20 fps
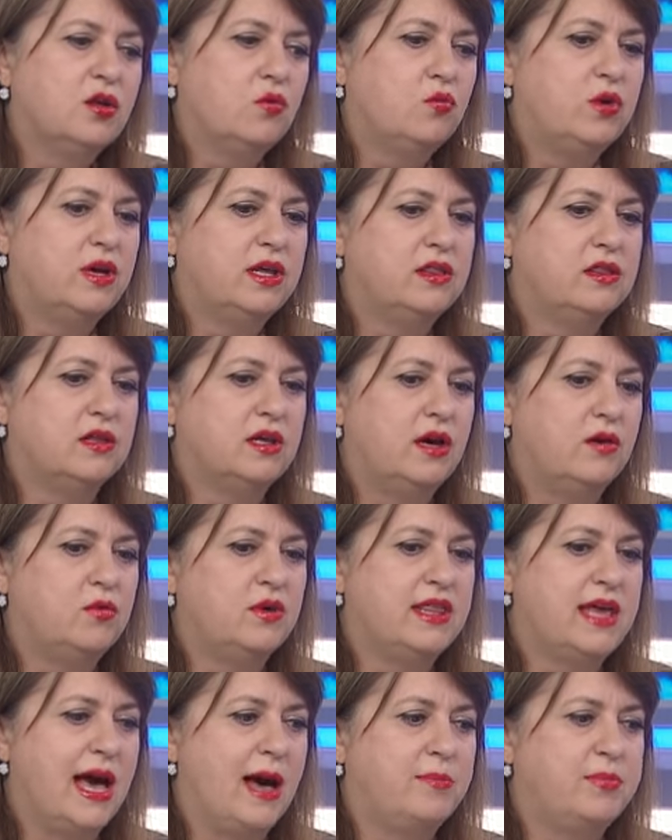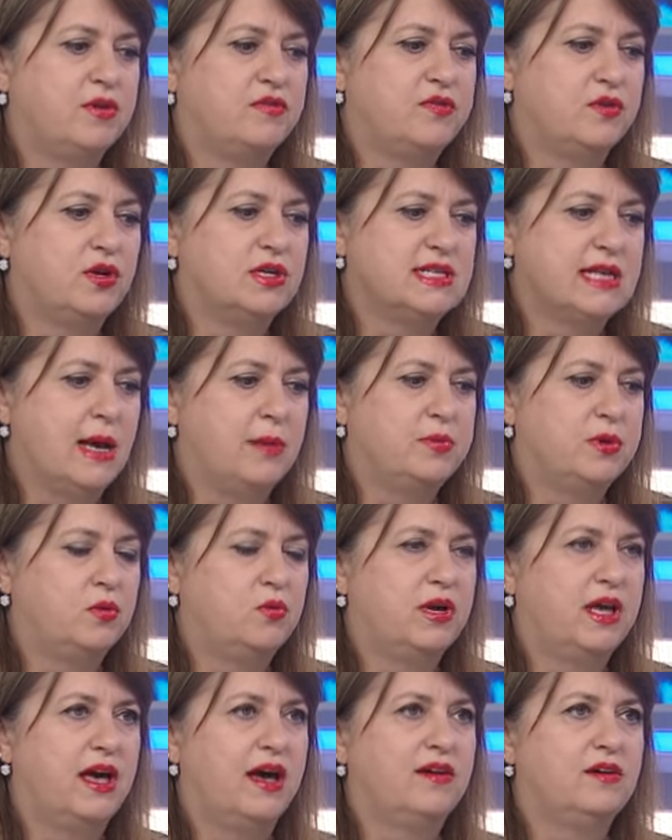With with Apple, for example,
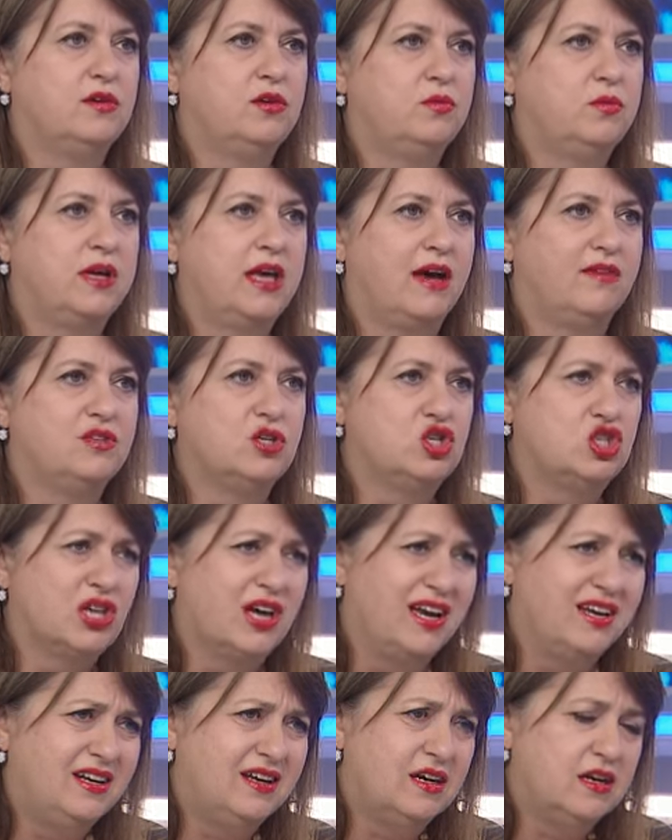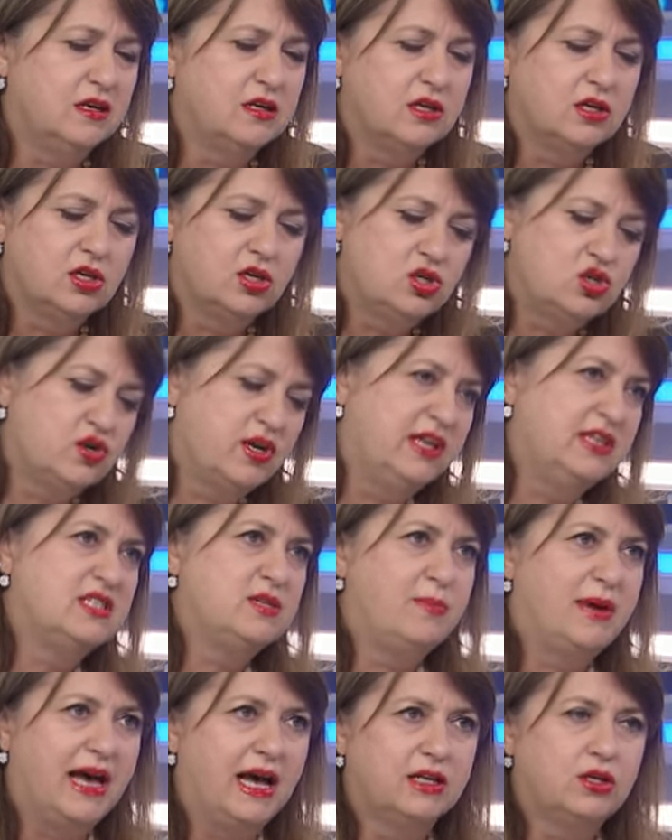we have we have the China trade
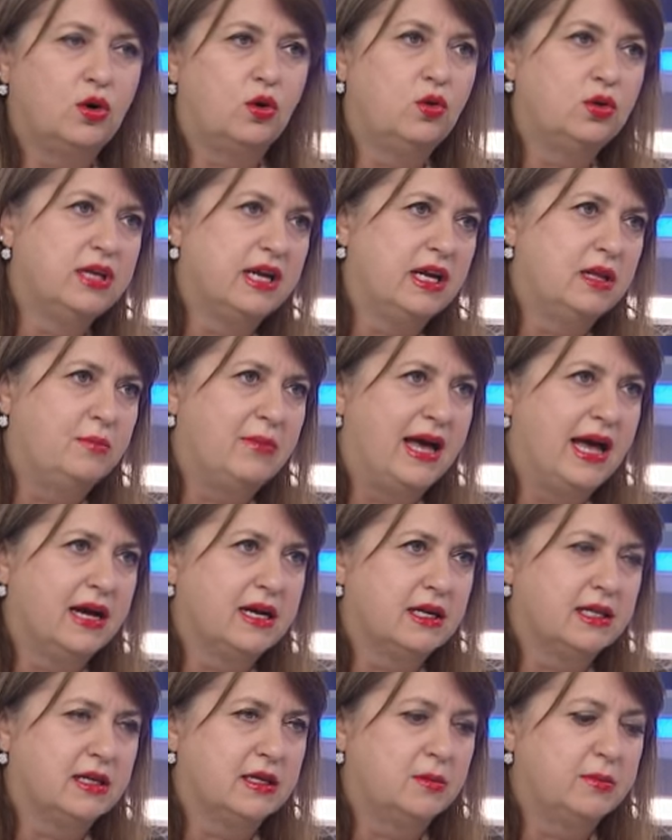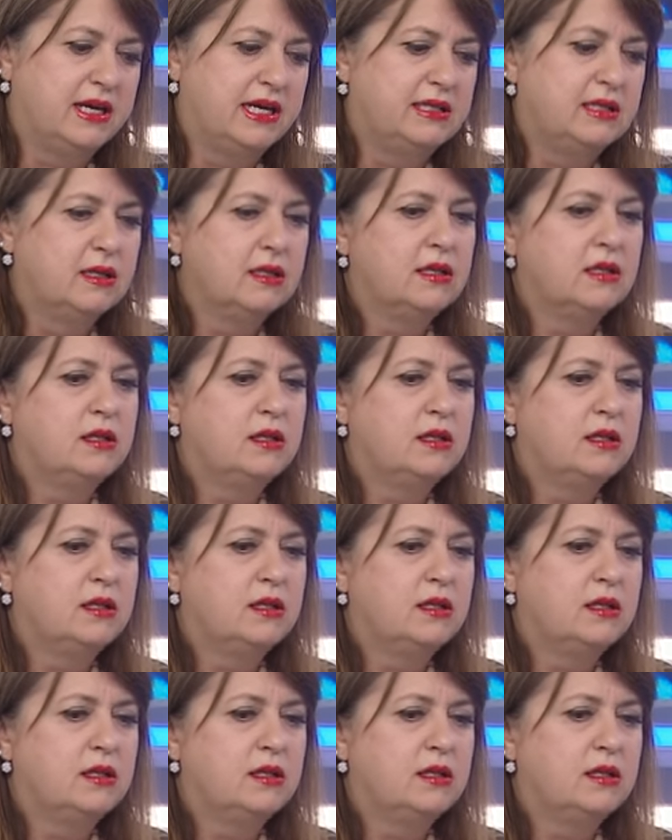spat holding it back a little bit,